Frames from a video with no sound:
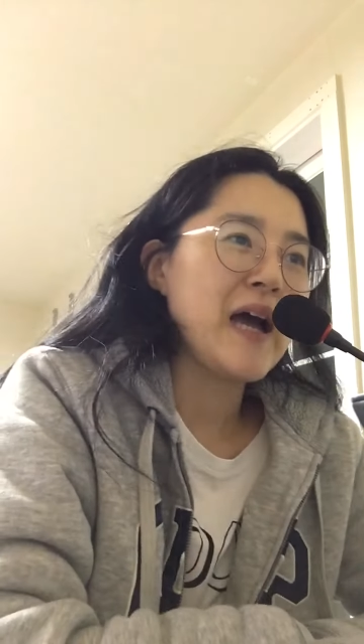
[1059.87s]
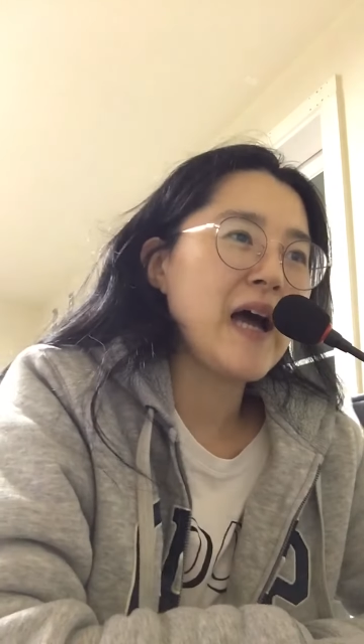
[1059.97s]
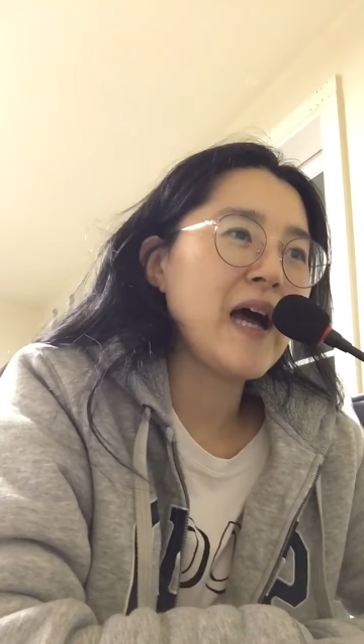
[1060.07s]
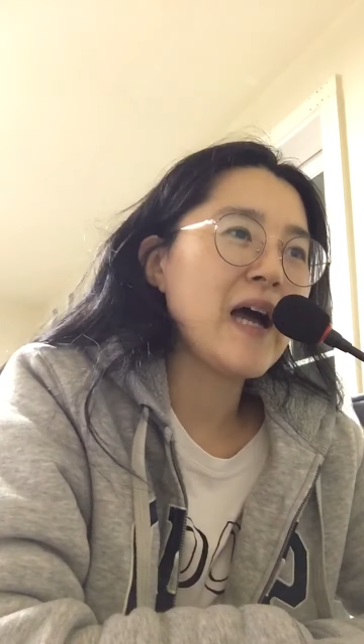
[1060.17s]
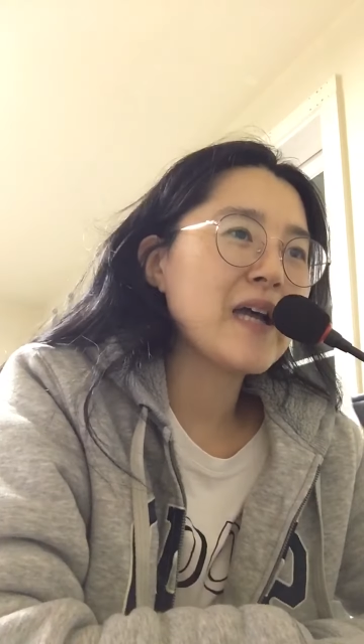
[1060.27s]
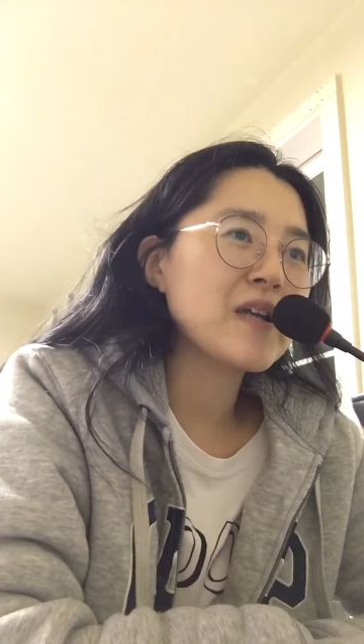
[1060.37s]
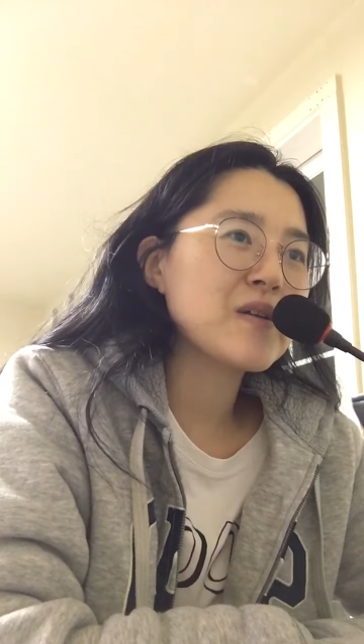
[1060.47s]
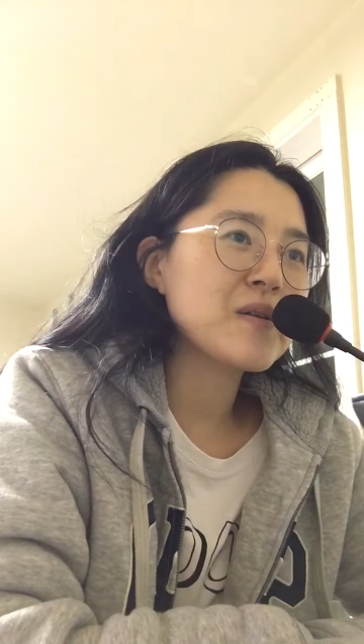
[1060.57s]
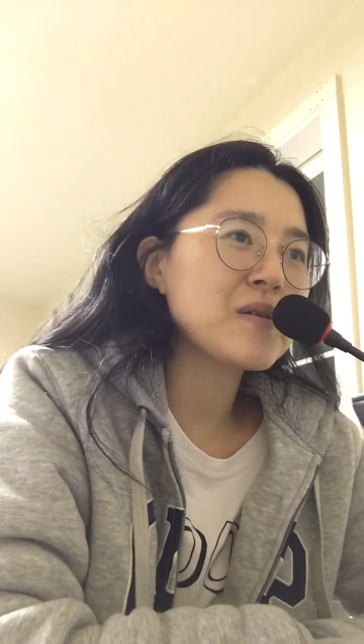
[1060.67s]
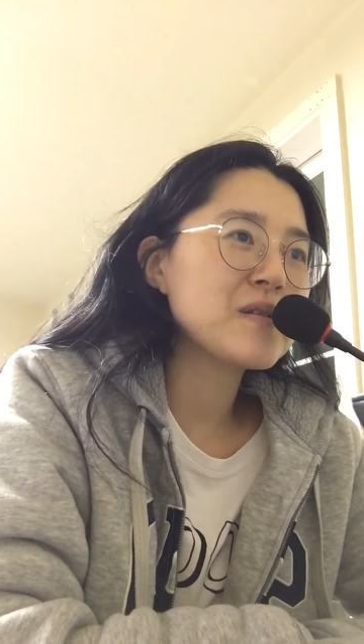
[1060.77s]
I
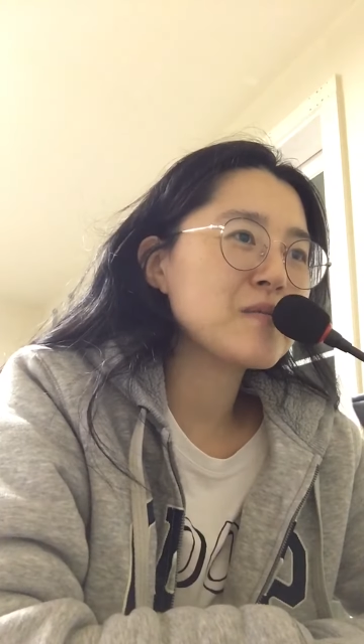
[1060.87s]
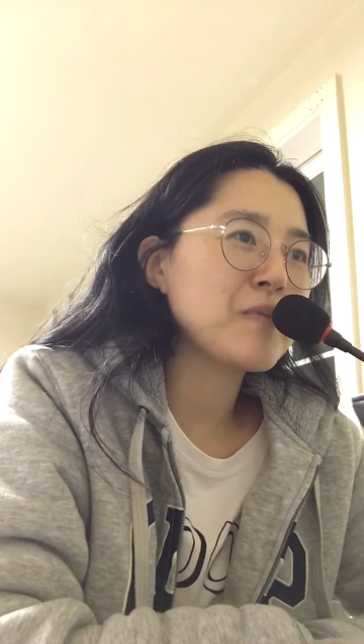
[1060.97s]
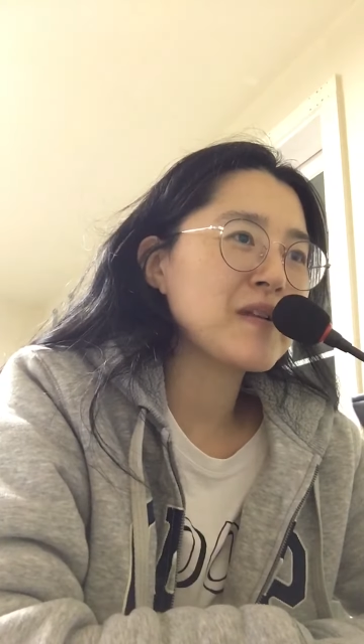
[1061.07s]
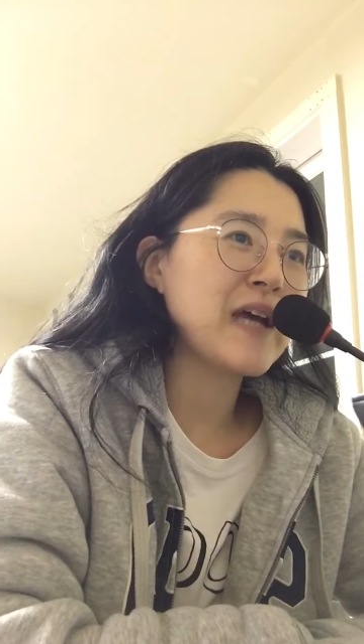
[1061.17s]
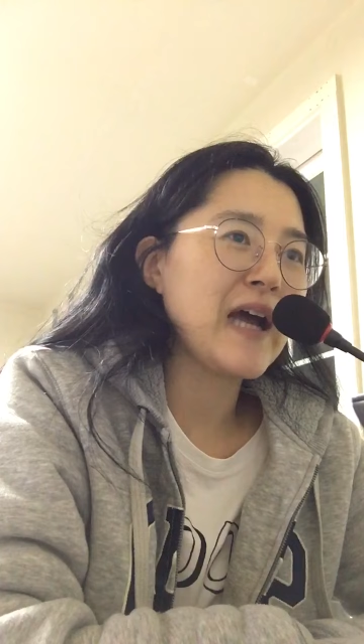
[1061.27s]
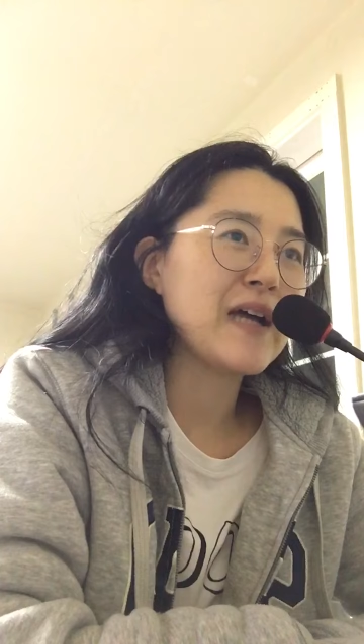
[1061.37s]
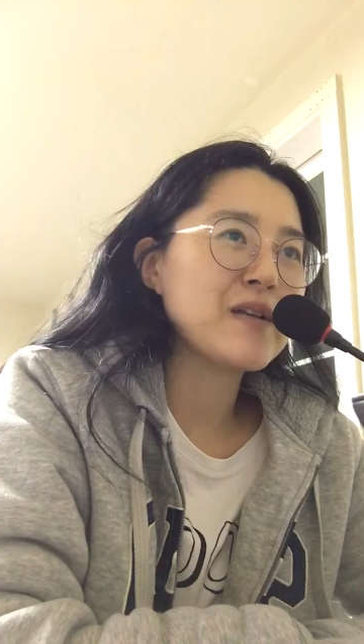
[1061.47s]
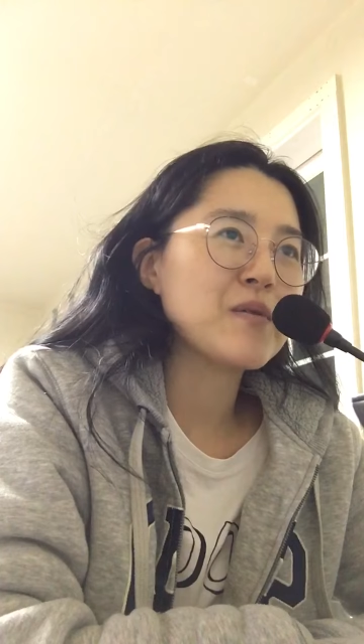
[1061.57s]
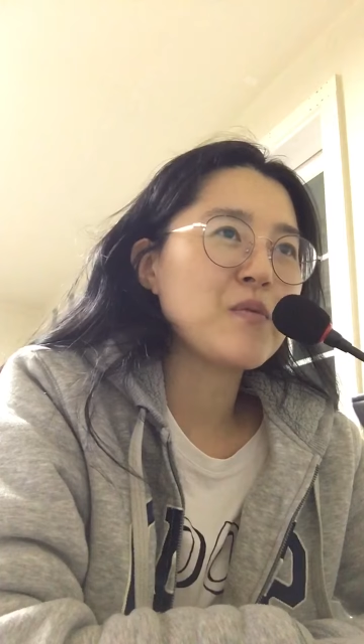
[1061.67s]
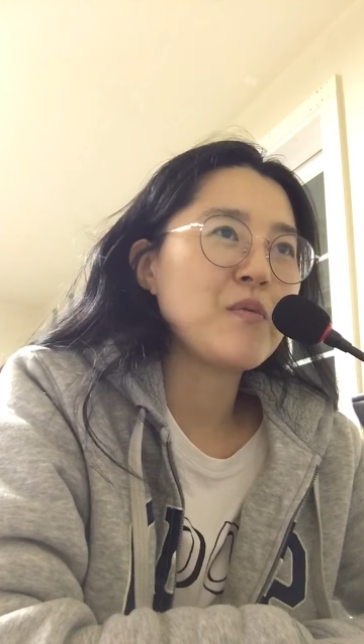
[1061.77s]
could, but I
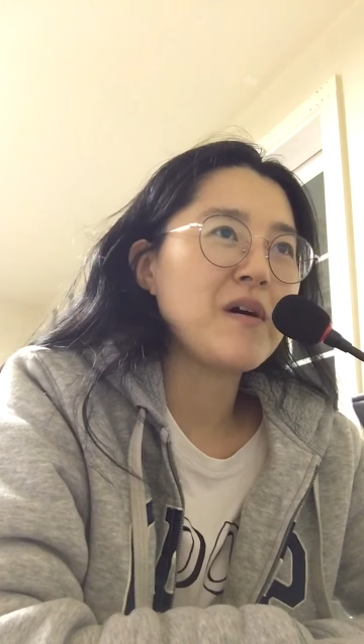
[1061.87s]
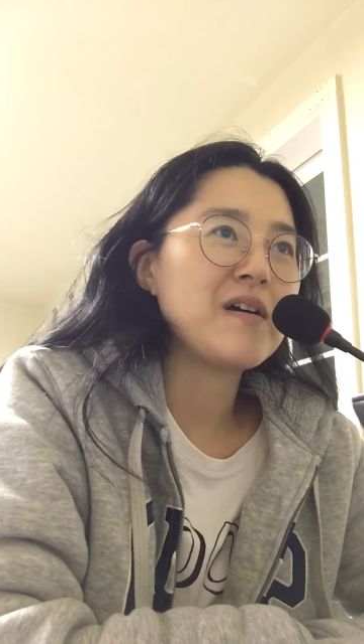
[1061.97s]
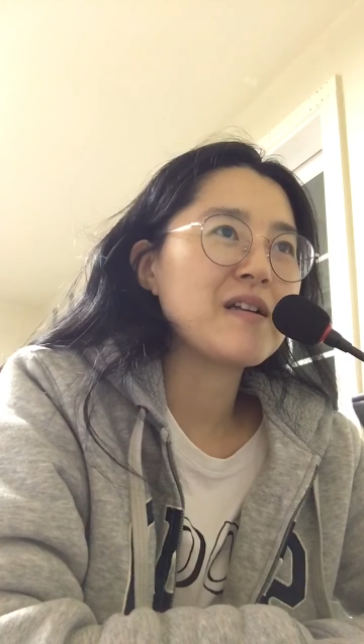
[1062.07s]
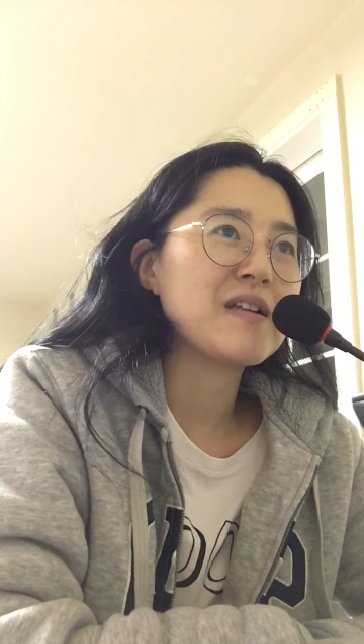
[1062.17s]
don't want